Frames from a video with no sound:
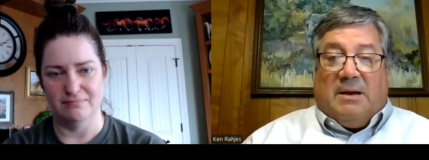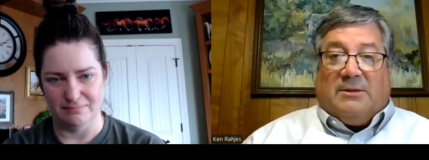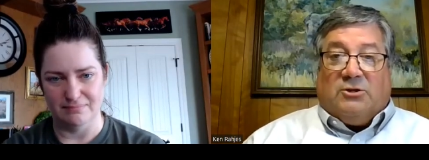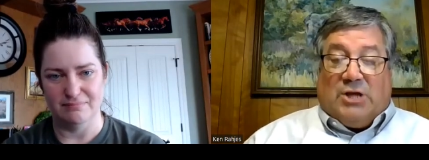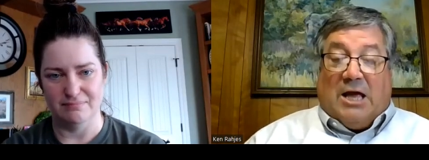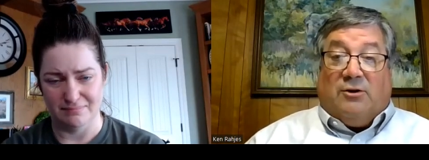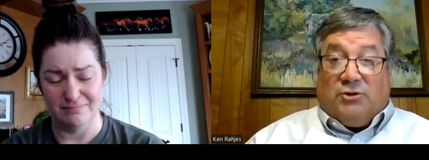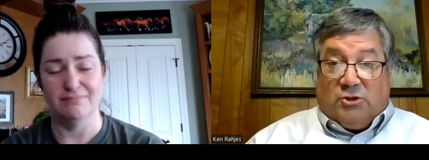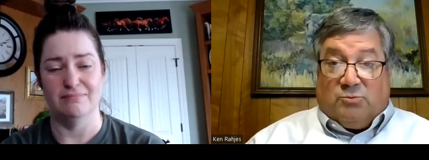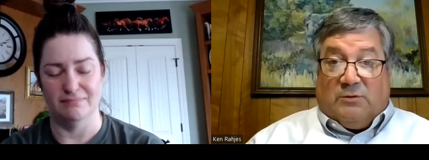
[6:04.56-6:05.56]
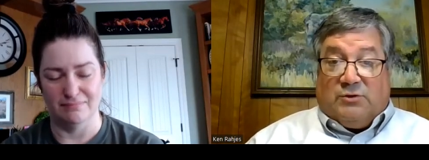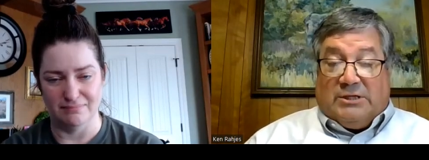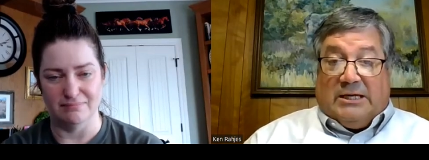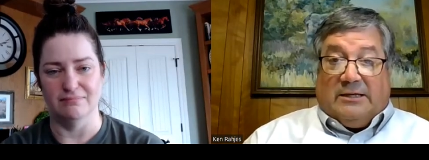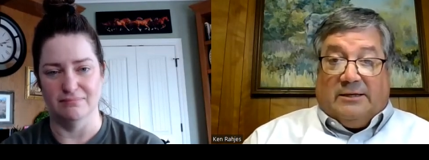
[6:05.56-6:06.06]
Speaker 1: maybe the challenges we've
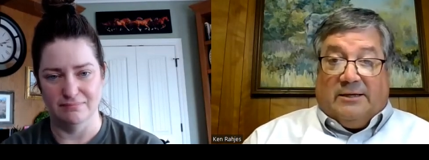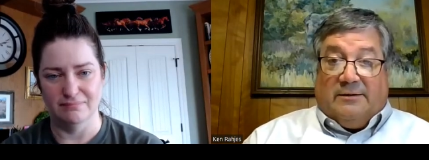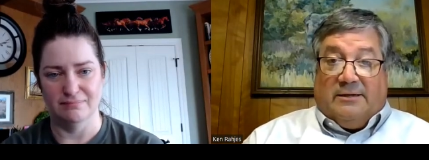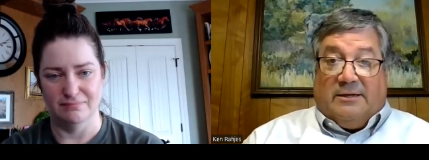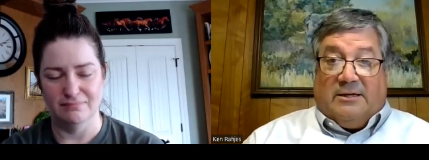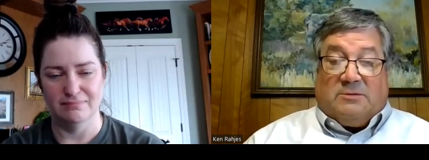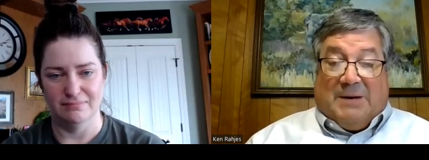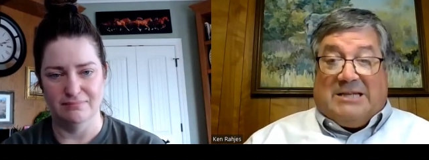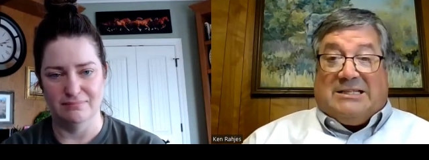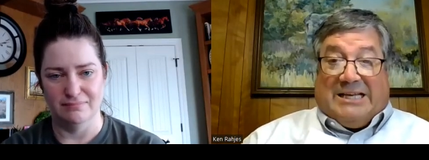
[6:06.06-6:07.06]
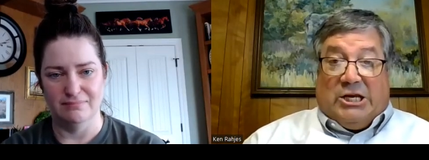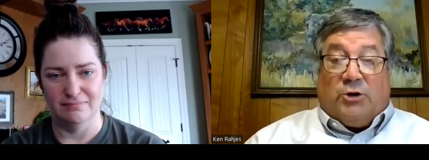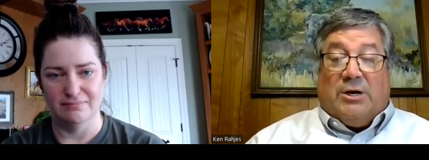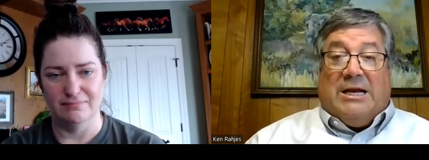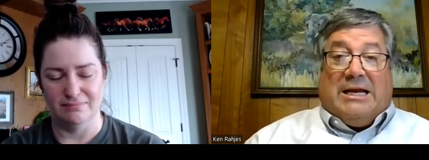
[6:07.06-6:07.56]
seen, uh, especially
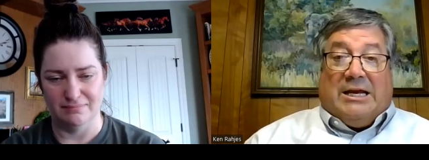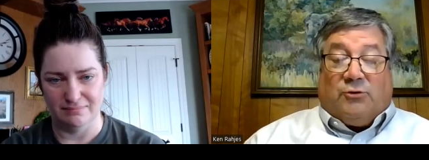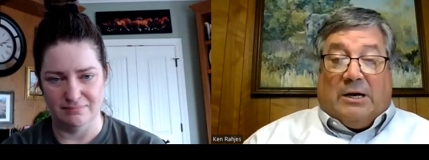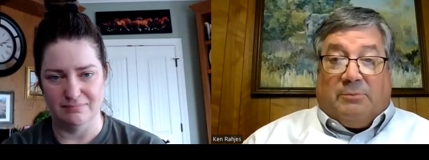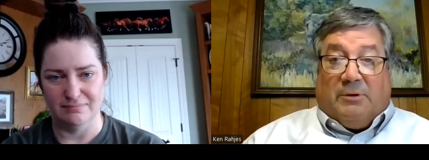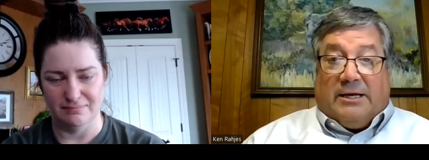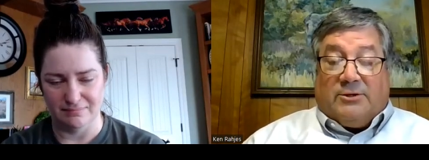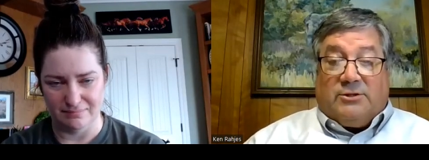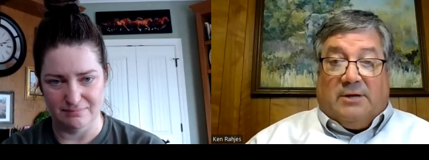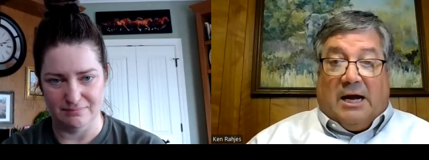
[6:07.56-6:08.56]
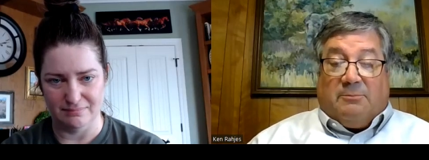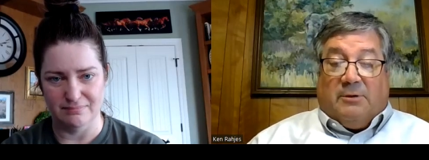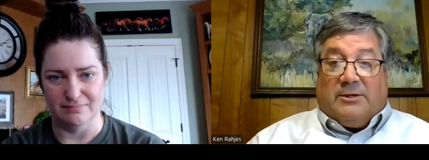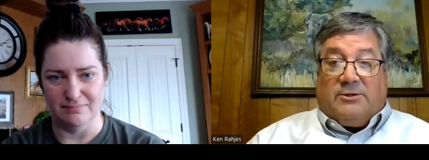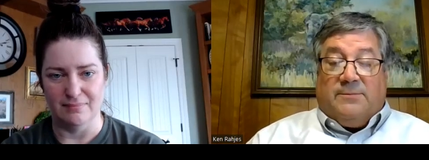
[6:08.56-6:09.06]
here in the Great Plains and High
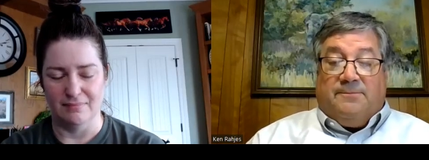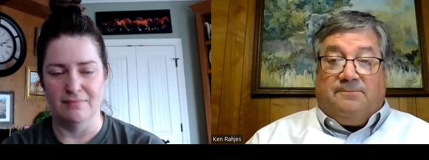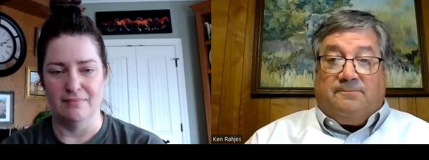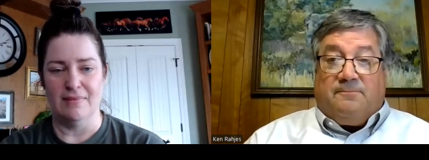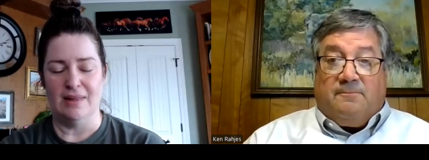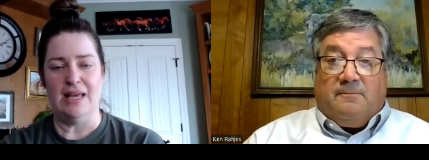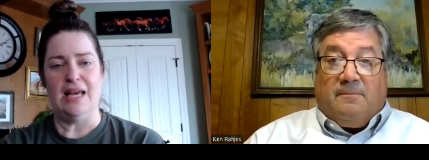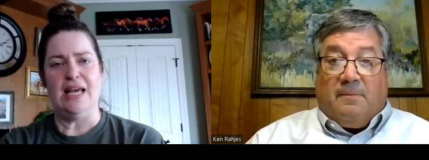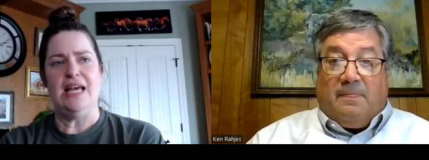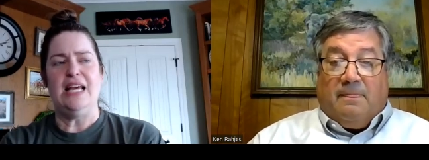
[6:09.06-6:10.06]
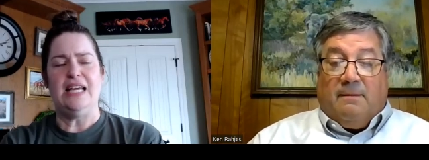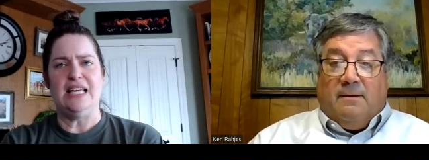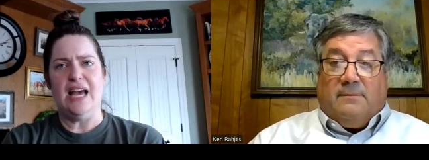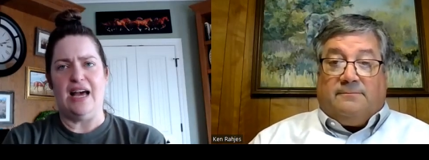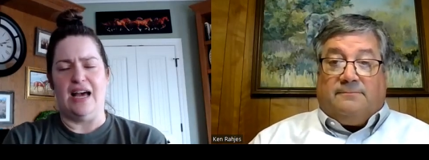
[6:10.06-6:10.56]
Plains.
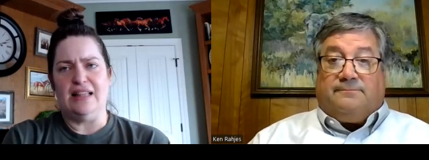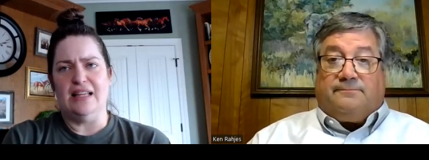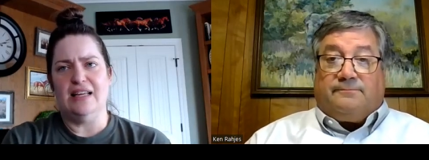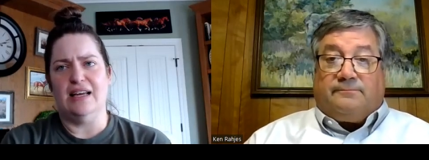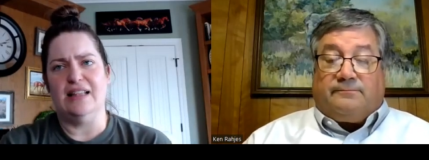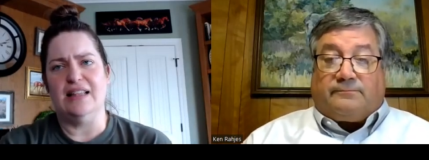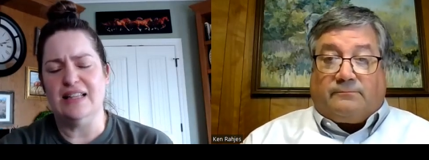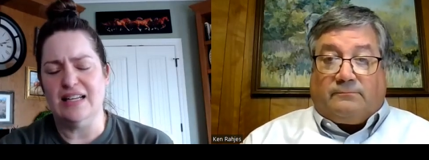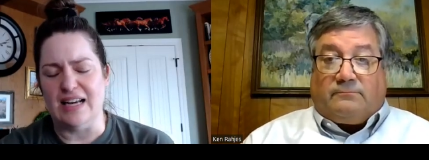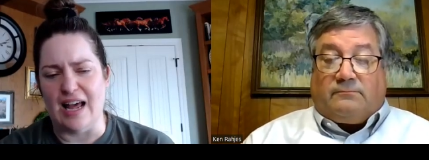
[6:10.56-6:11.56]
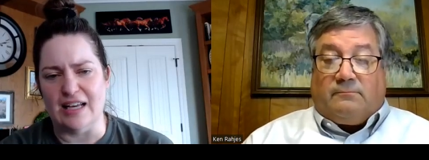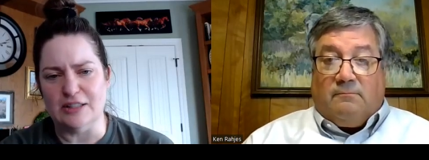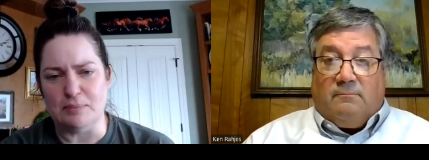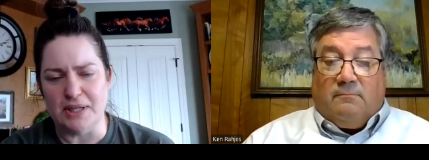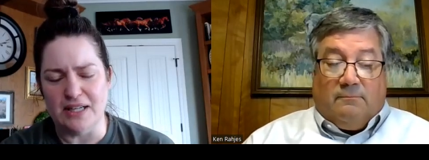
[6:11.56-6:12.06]
Speaker 2: Yeah, I think I think that it
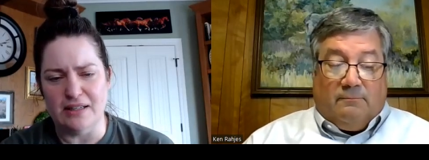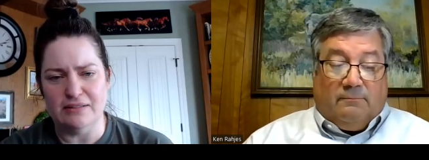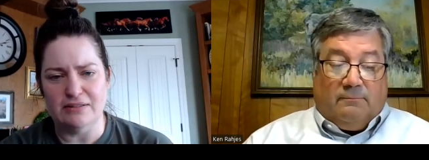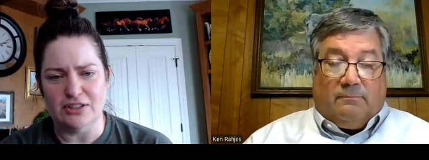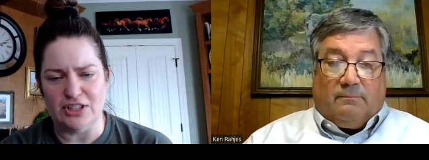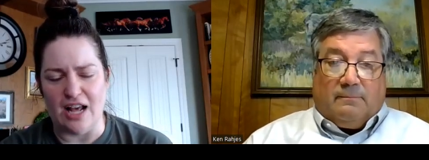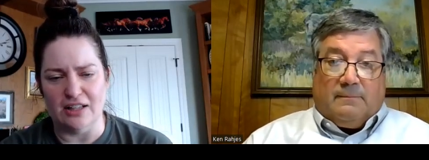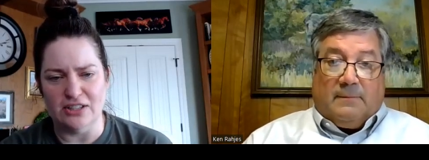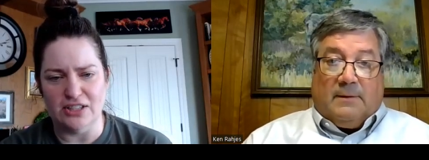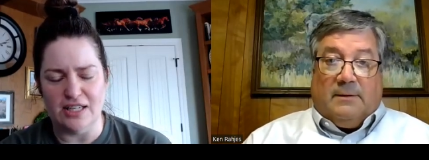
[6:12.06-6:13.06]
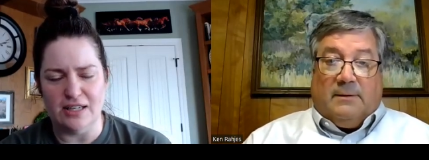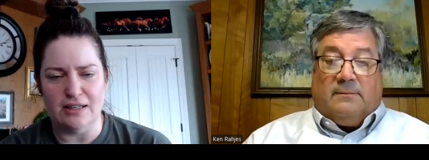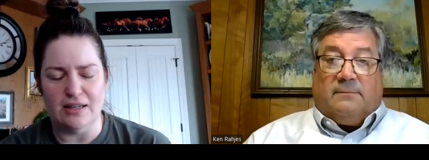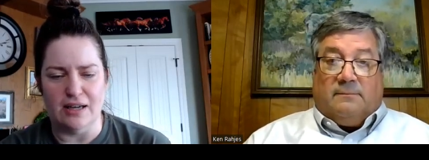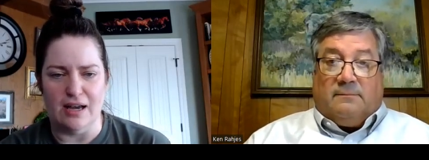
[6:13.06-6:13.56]
has been
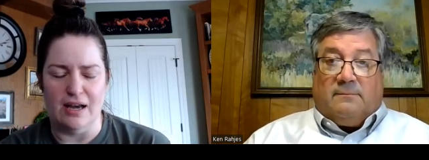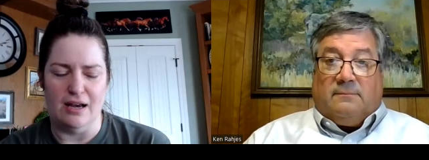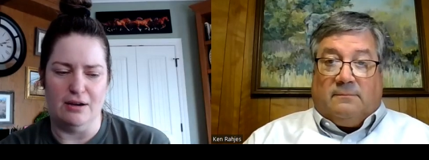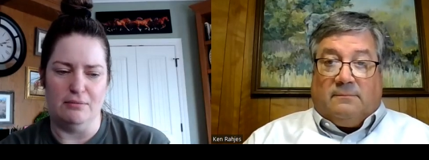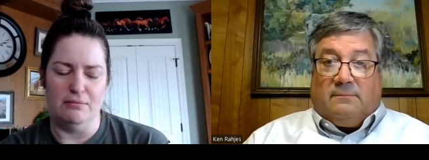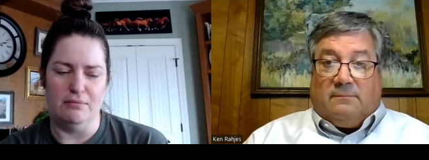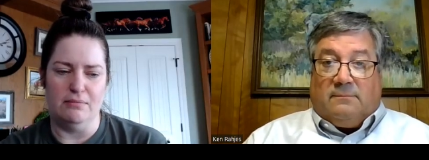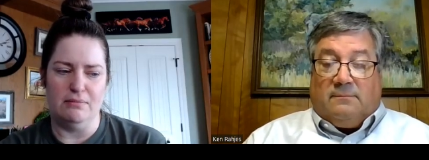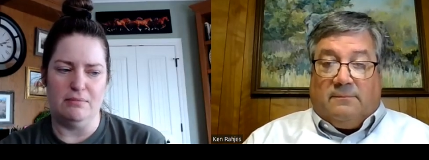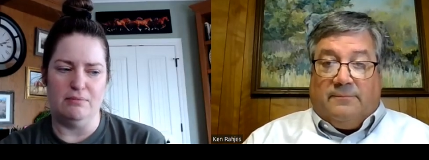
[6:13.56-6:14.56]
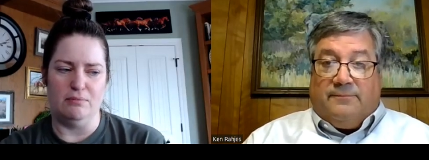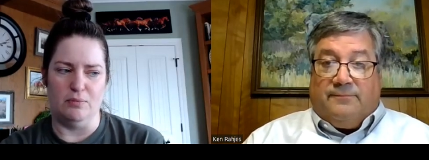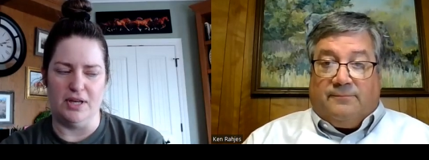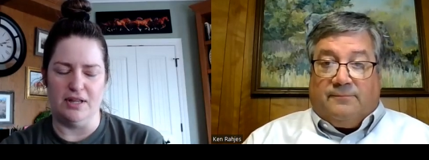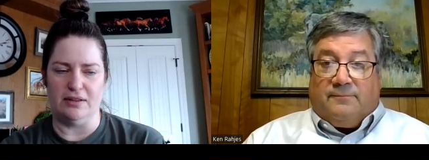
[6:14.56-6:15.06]
challenging um,
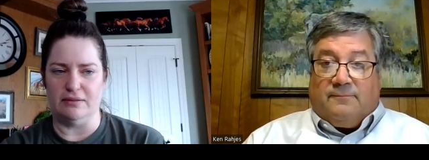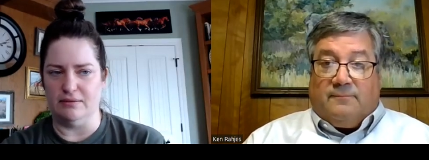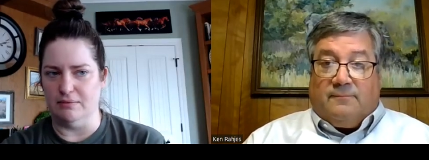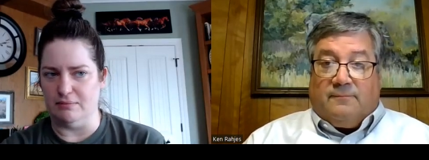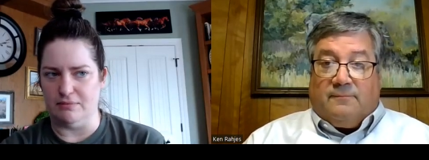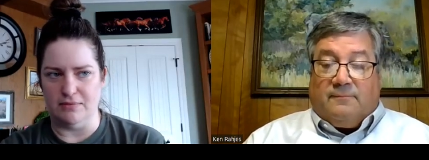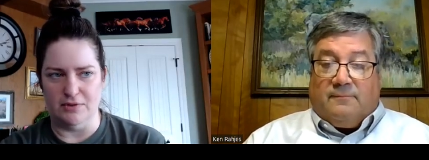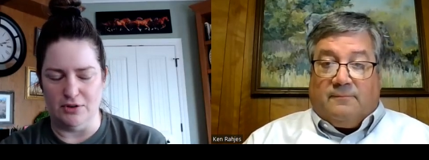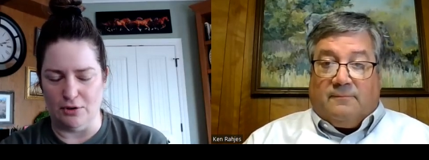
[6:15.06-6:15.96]
with you